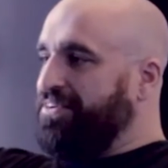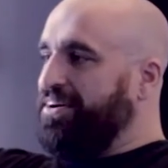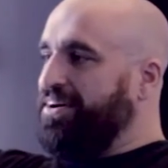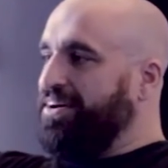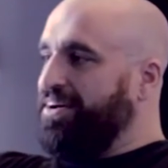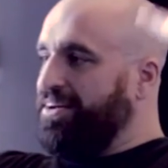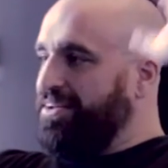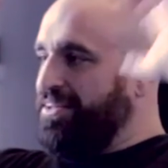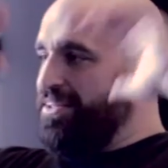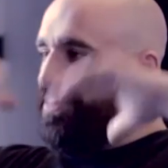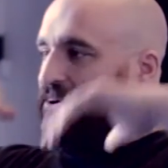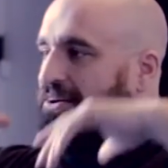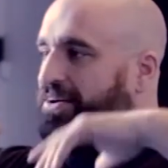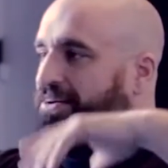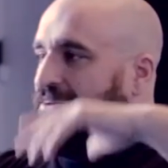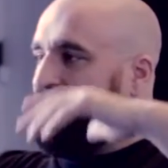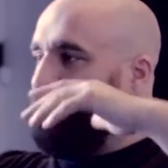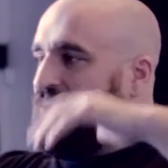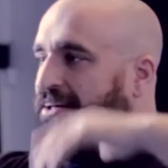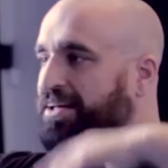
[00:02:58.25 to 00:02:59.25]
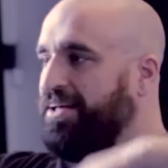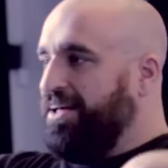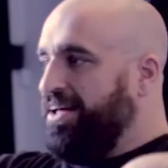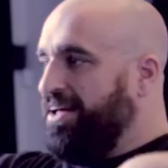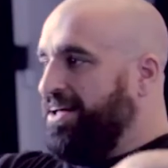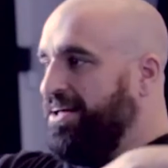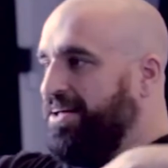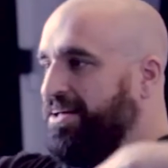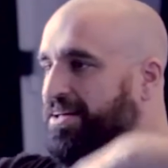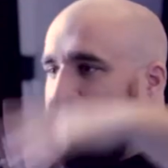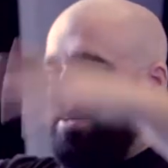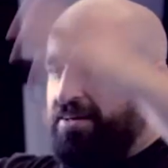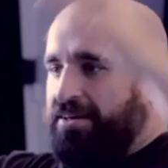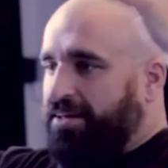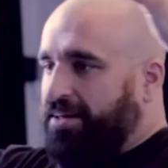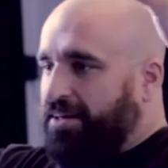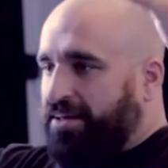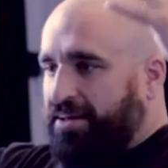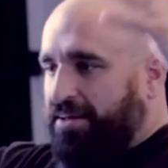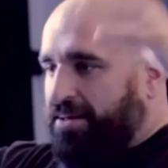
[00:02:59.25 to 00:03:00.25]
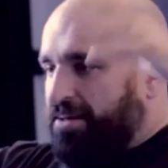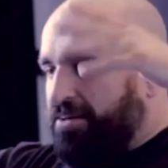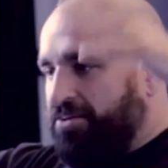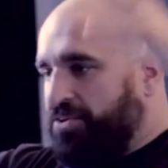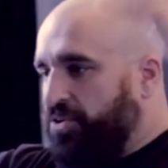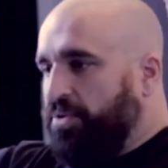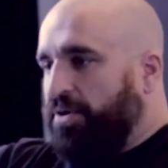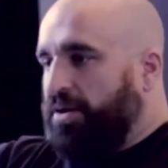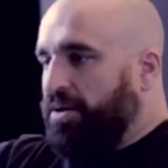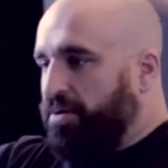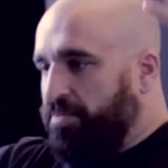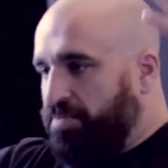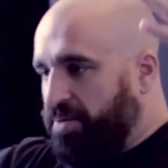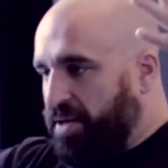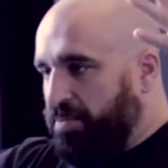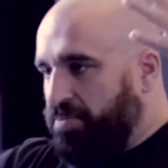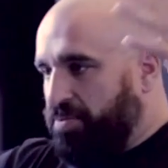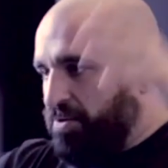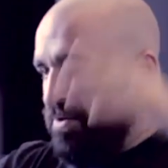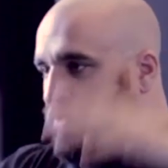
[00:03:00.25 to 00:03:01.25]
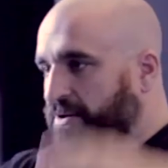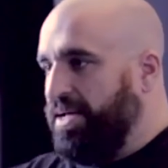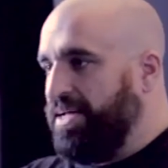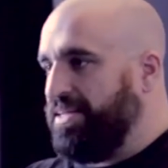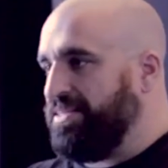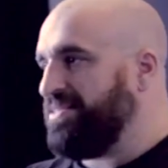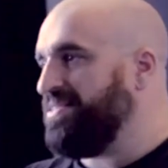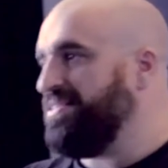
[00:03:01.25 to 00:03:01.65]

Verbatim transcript: uh, you know, 200 people and